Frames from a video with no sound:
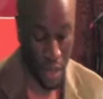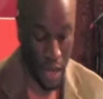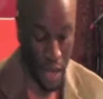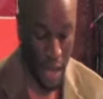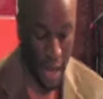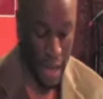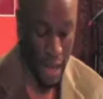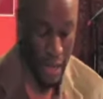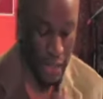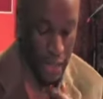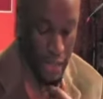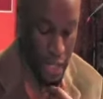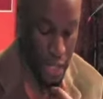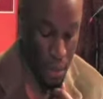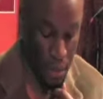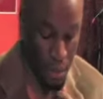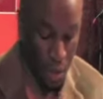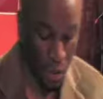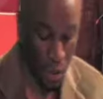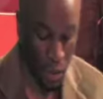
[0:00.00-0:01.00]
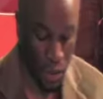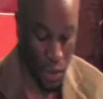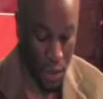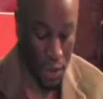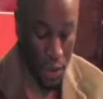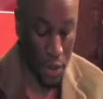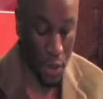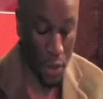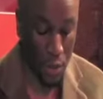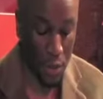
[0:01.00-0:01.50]
I had a team of loyal
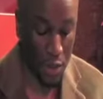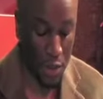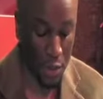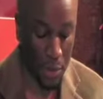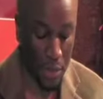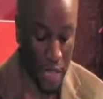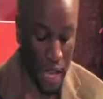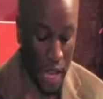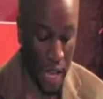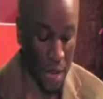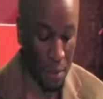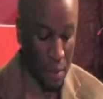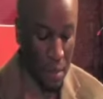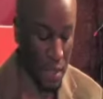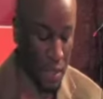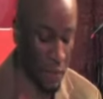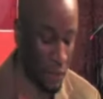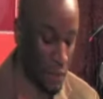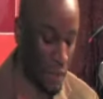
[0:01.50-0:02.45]
soldiers behind me.